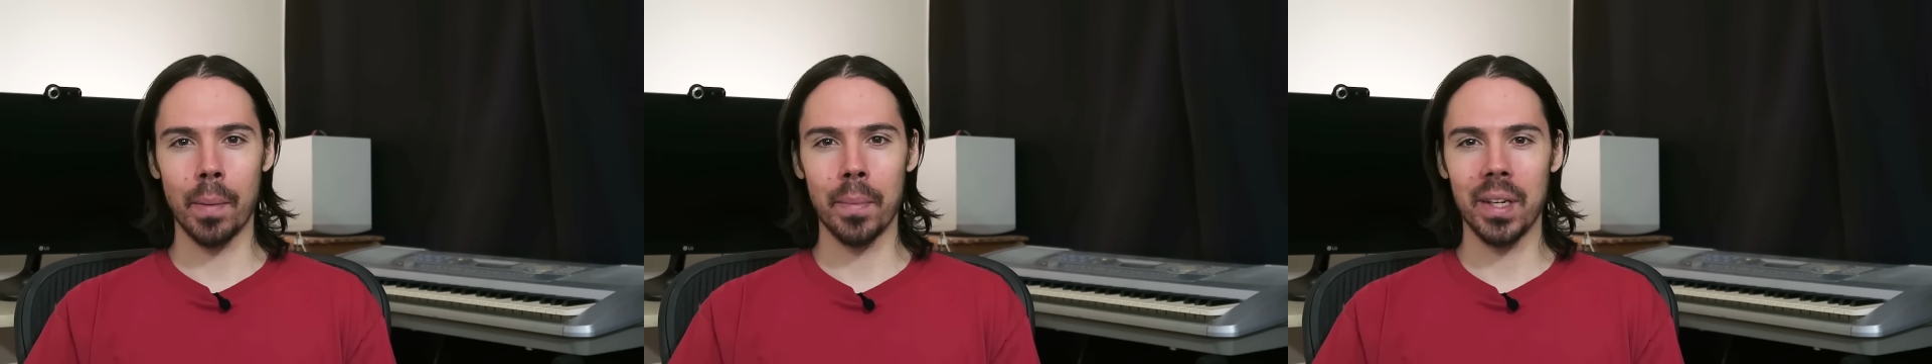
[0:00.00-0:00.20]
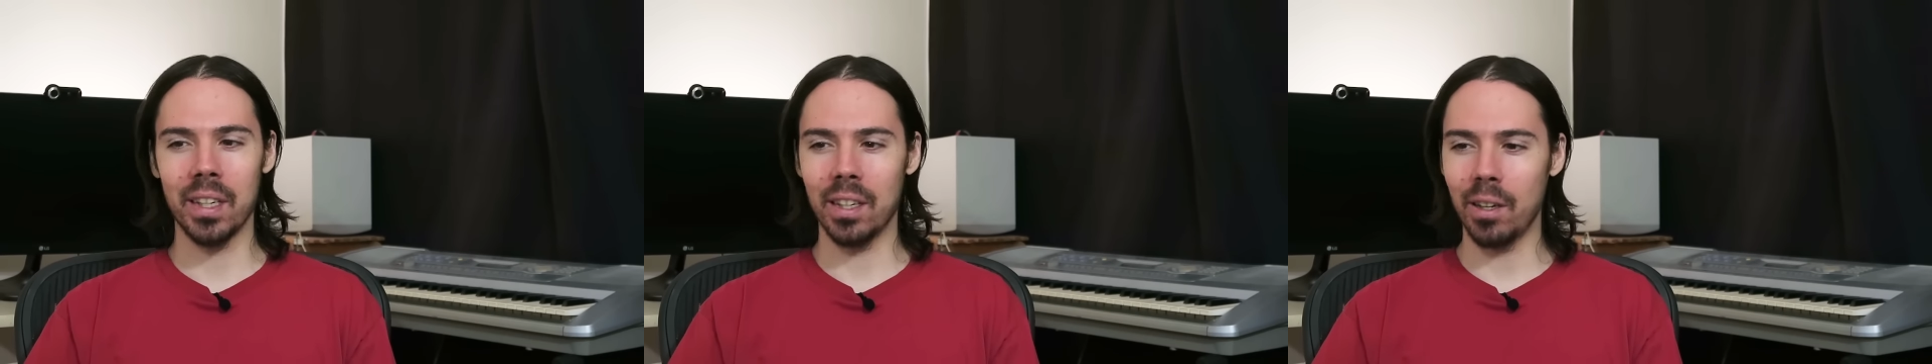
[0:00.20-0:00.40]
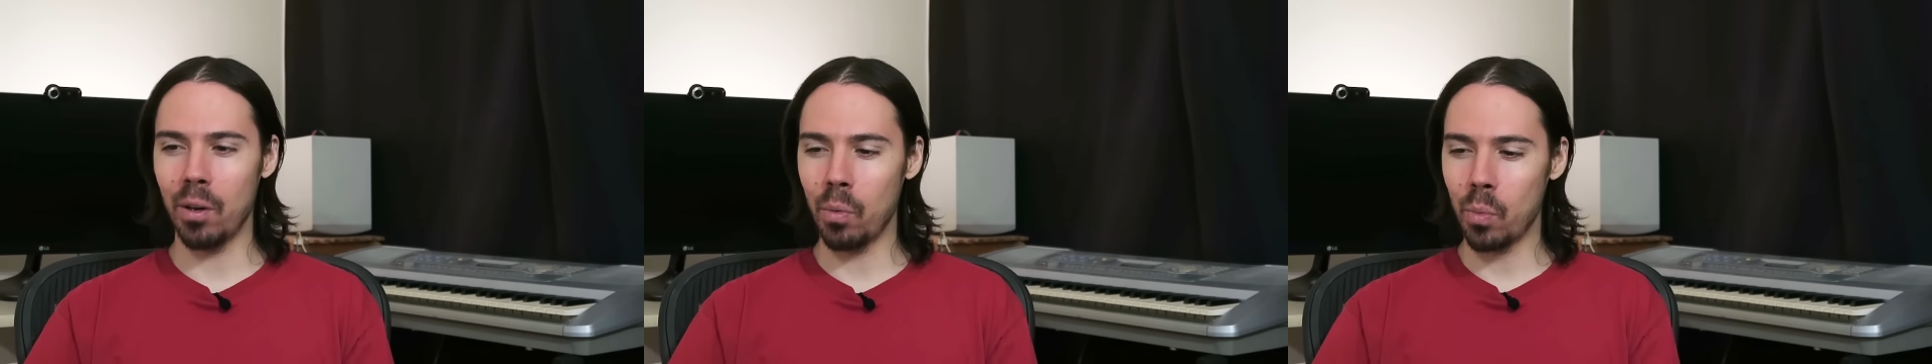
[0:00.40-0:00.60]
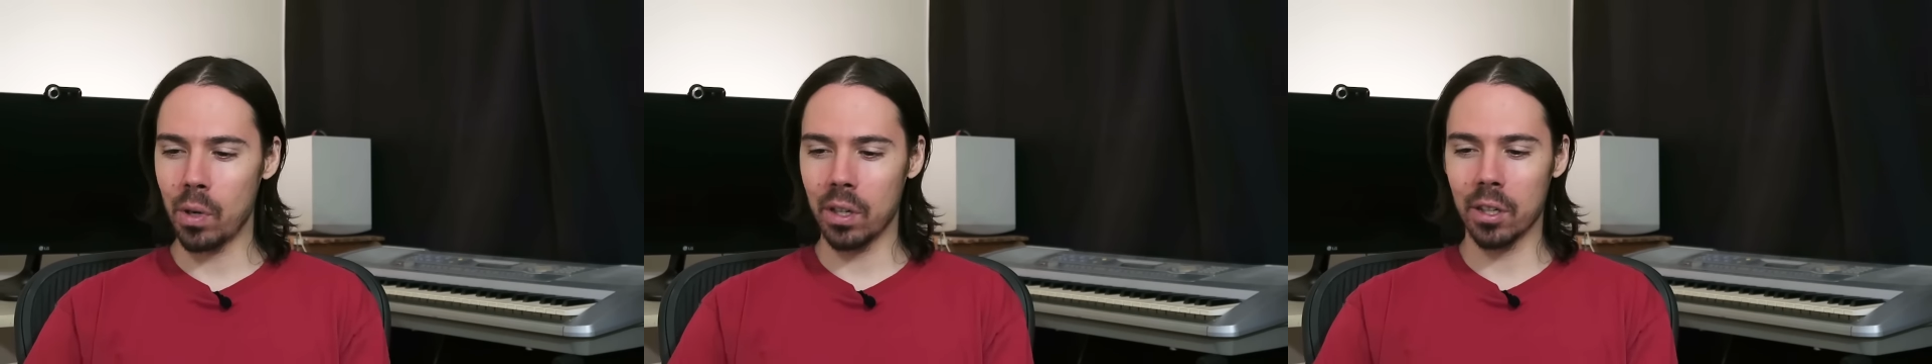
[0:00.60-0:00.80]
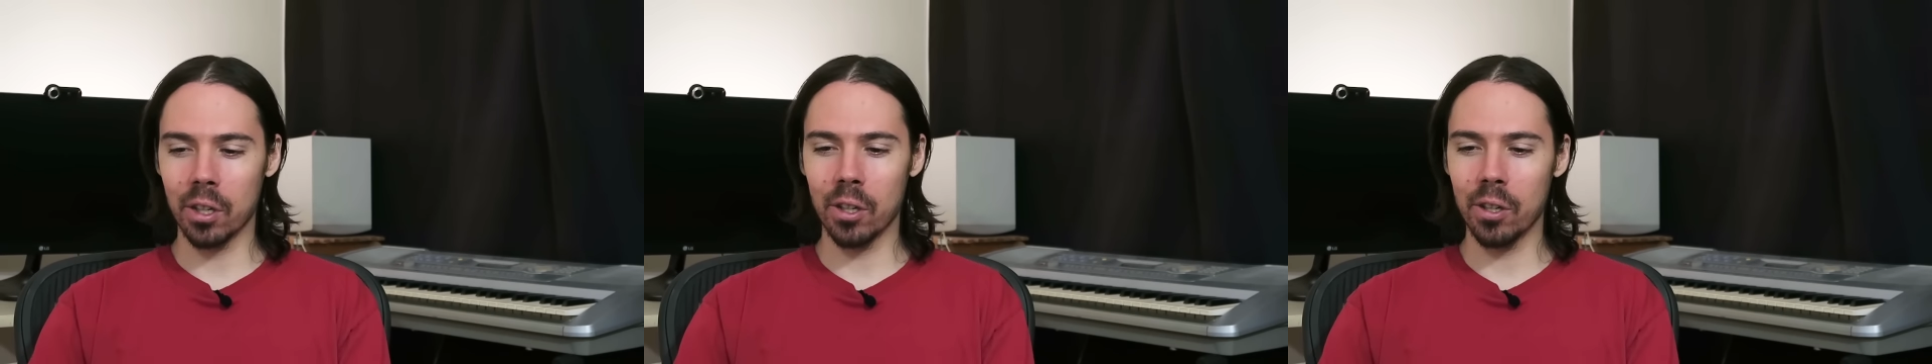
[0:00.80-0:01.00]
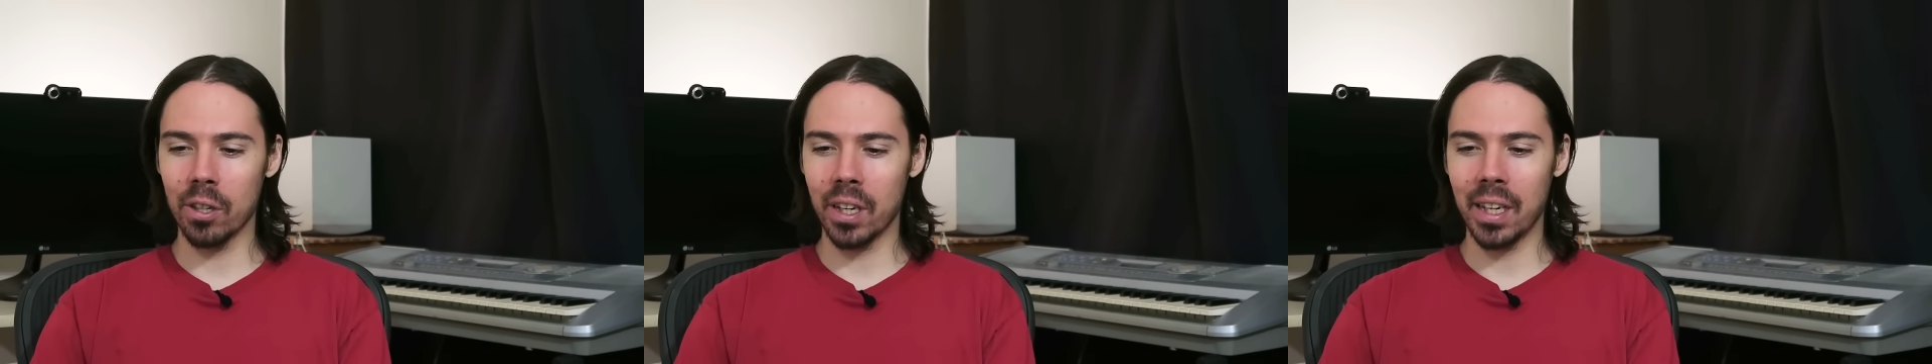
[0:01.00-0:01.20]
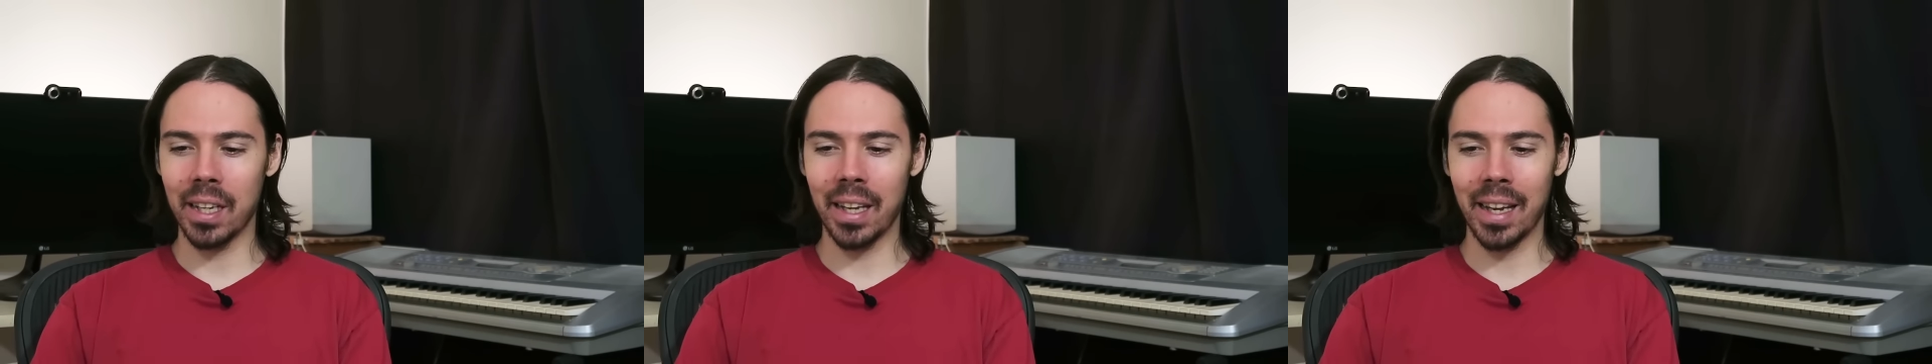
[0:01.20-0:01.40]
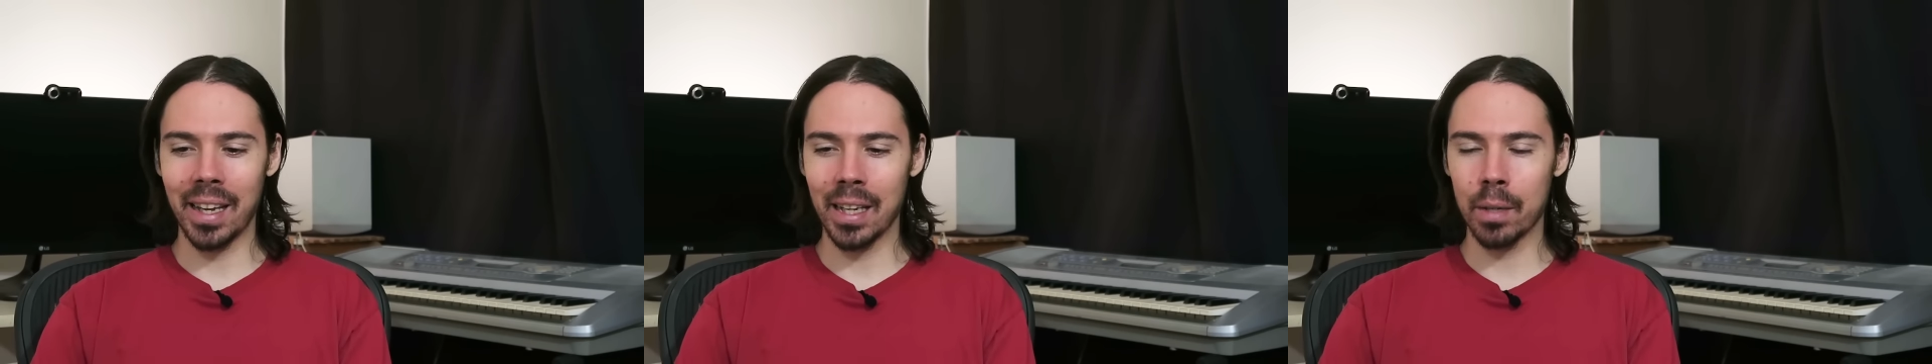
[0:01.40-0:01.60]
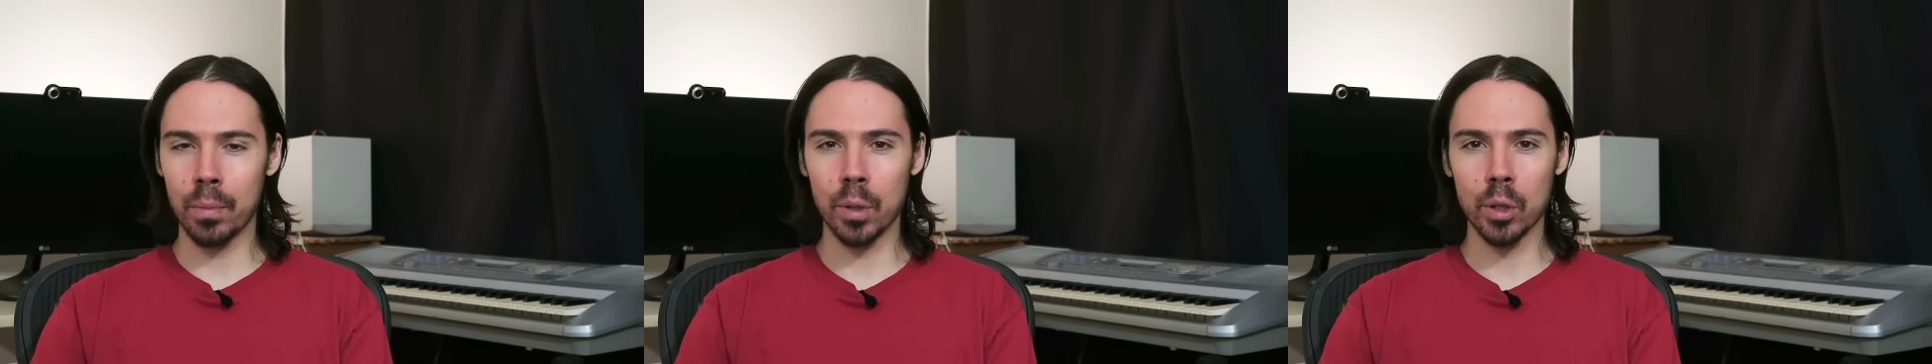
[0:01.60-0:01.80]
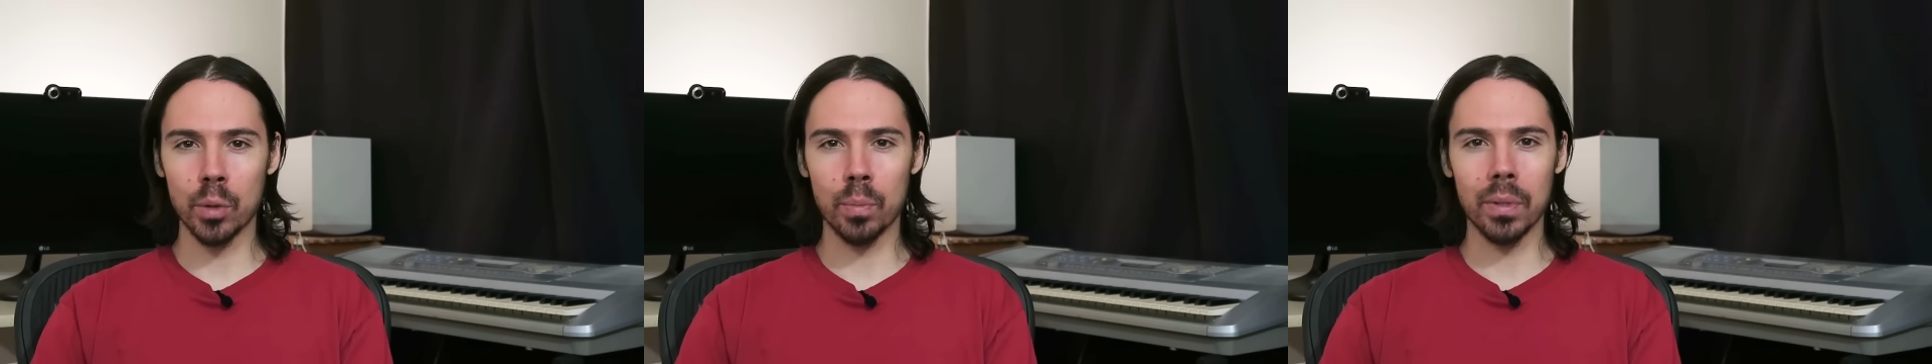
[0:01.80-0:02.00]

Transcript: I mean, you don't want to hurt any animals,